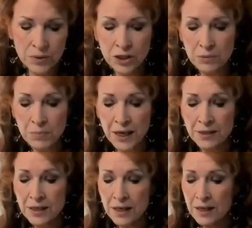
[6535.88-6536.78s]
which
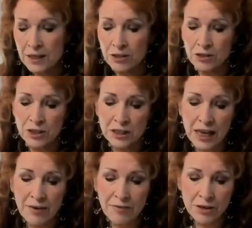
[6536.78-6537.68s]
means that you're
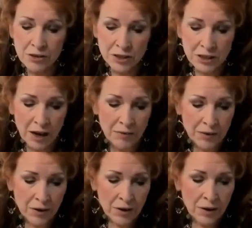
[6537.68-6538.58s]
severing yourself
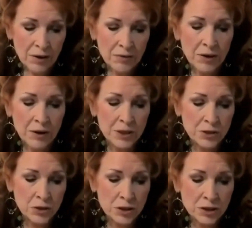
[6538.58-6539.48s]
from the
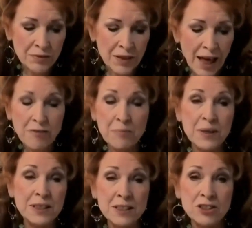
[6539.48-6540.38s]
source of life,
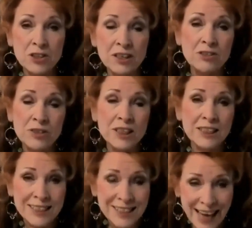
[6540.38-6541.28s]
means that you're entering
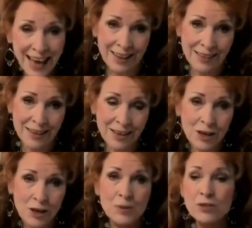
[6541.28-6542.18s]
into death.
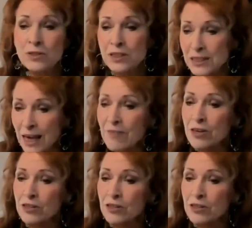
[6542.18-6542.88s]
When you sever